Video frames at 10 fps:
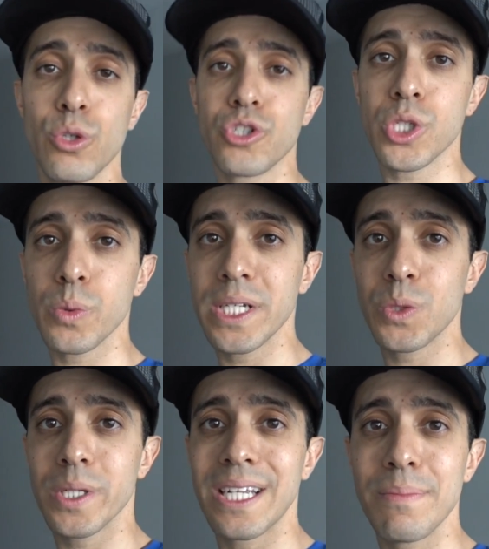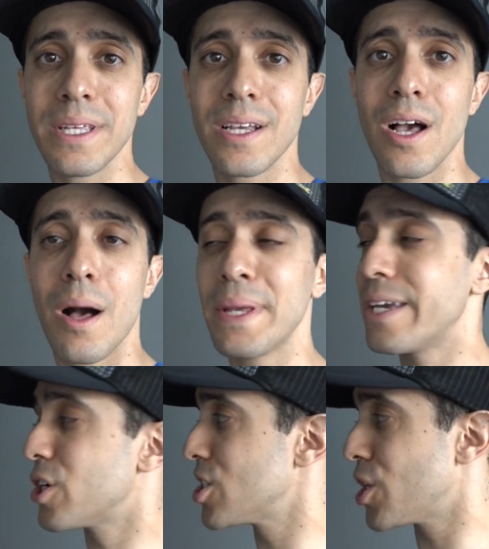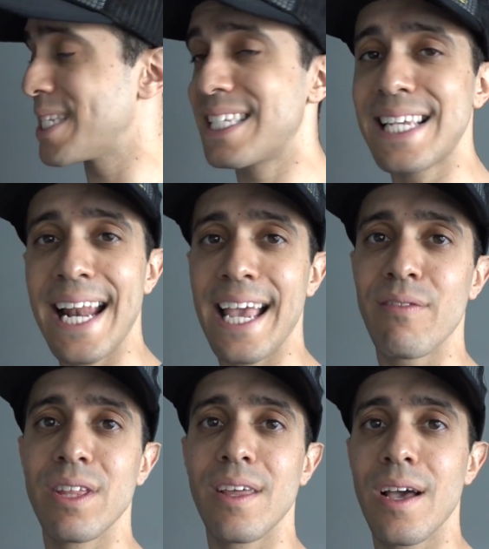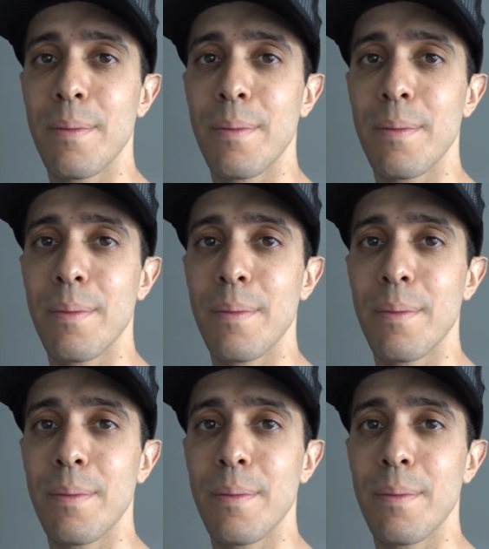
few short weeks, we're gonna be coming here to start setting everything